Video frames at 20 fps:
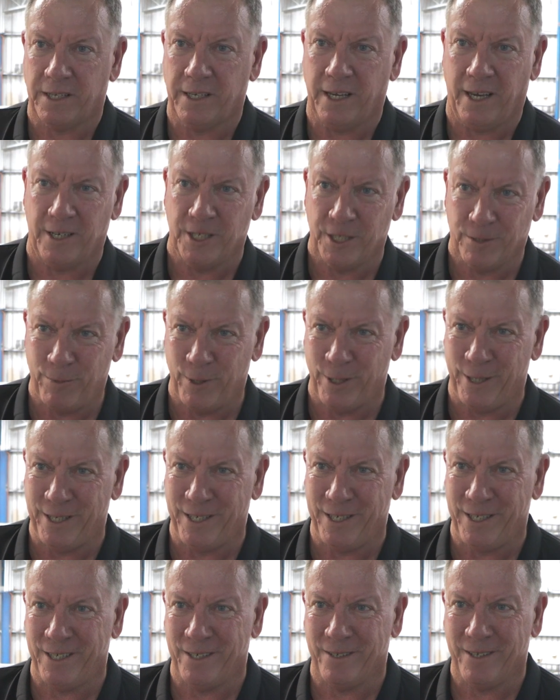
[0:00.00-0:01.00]
Callan's been
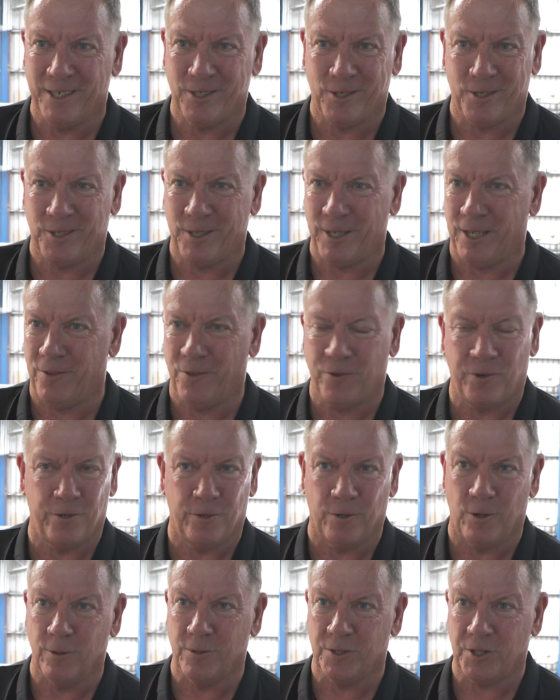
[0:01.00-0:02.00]
here, as I said, through
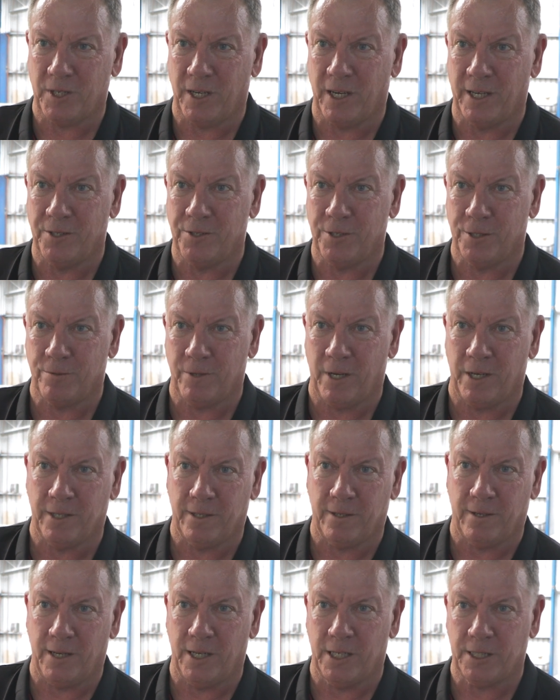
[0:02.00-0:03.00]
all stages, running
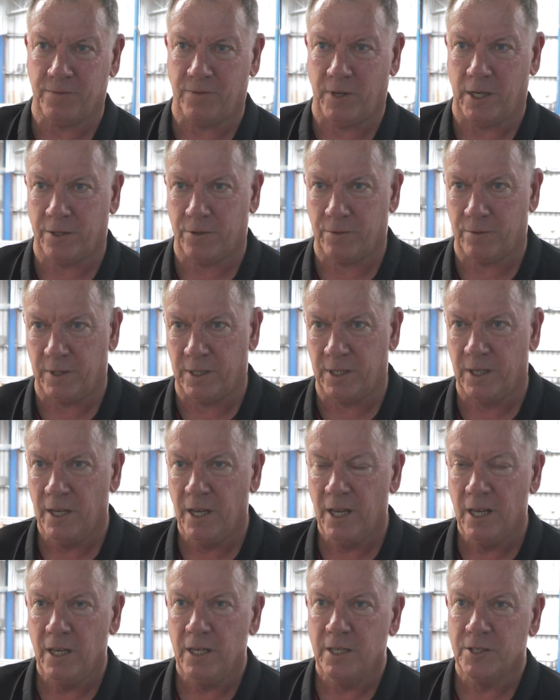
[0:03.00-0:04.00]
glass factory,
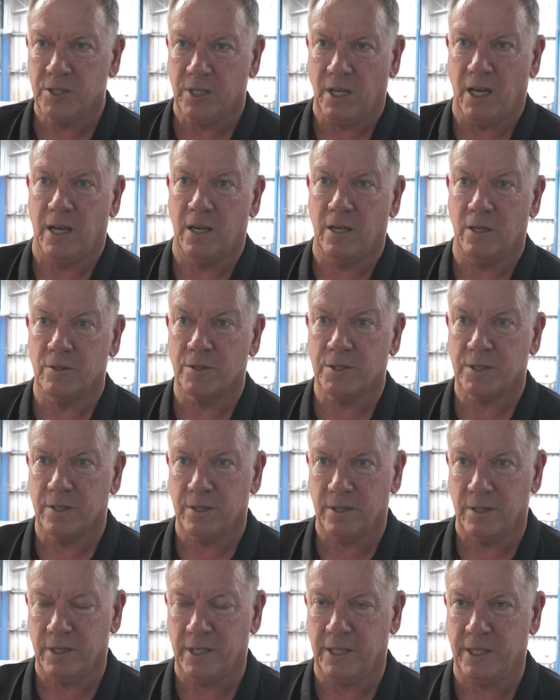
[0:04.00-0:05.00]
sales.
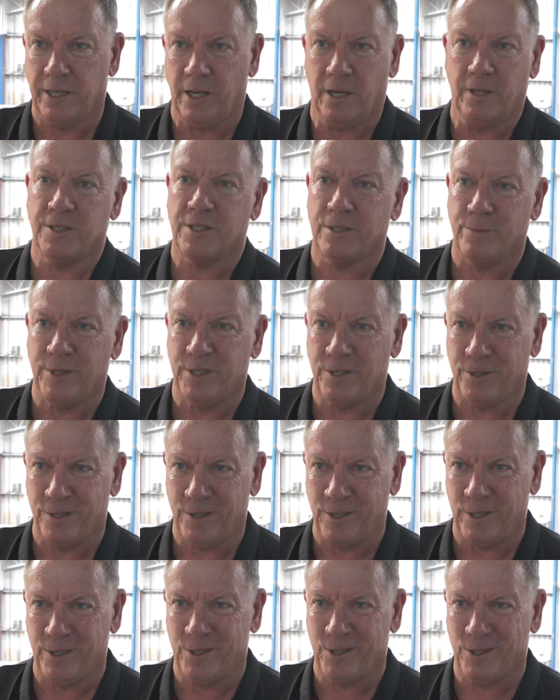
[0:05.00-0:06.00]
He knows the
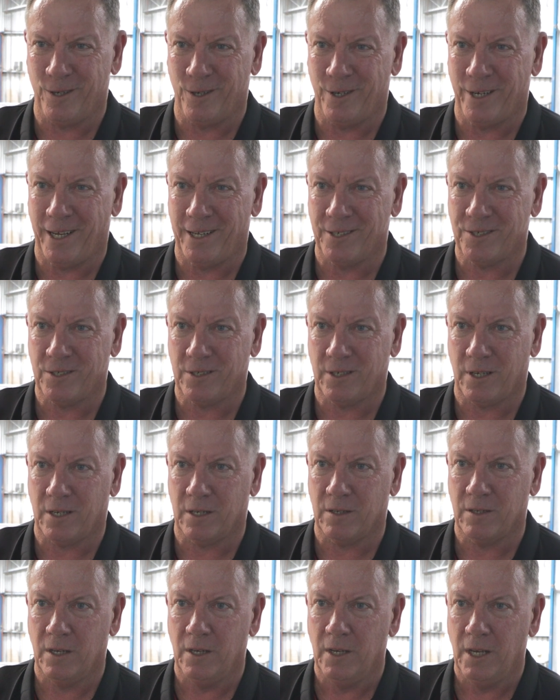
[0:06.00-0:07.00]
business inside out, so
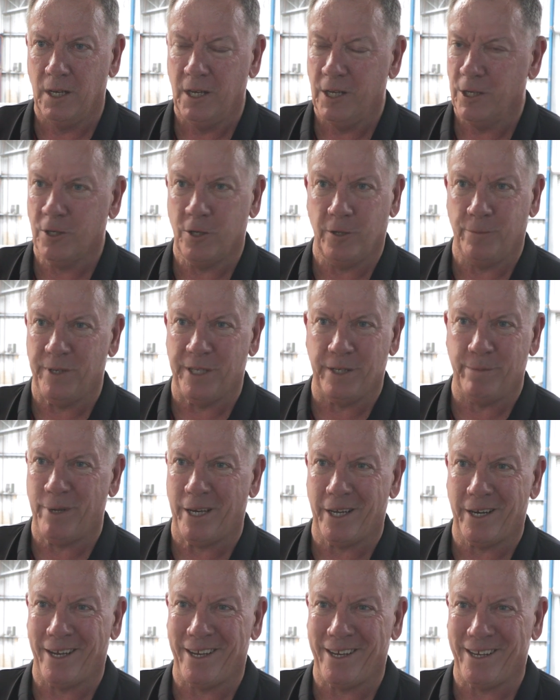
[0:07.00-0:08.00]
couldn't be in
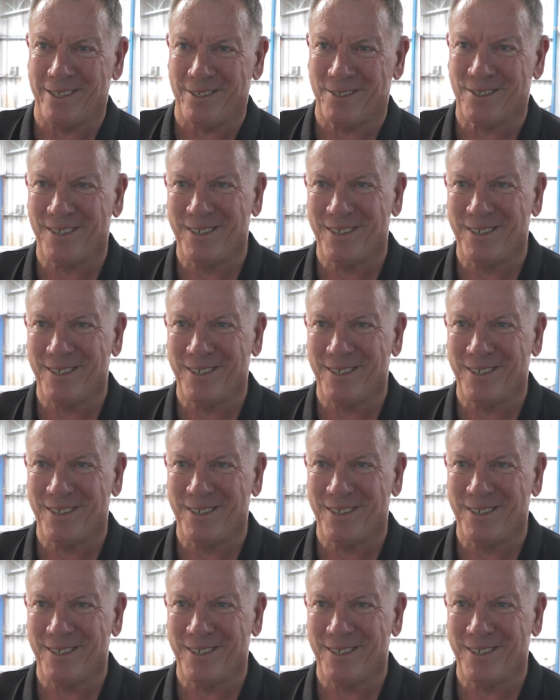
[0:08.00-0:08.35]
better hands.